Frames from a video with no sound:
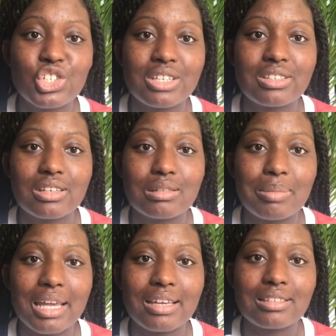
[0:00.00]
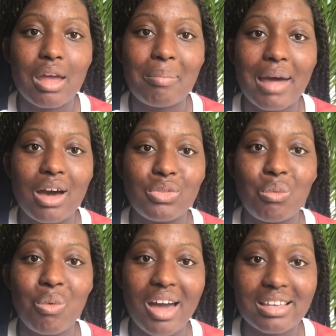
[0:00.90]
Jesus speaks about
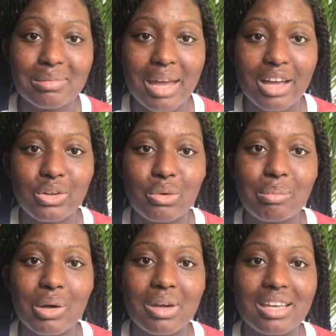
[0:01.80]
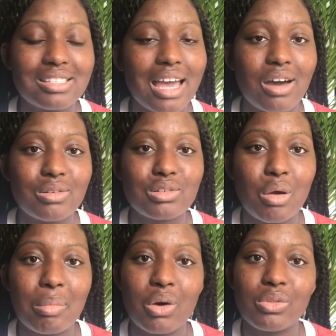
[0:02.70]
the wise man who built his house
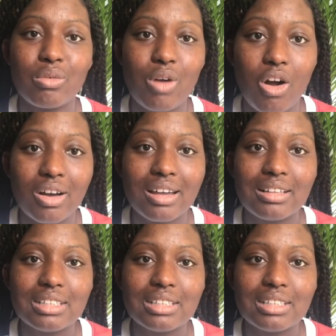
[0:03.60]
upon the rock.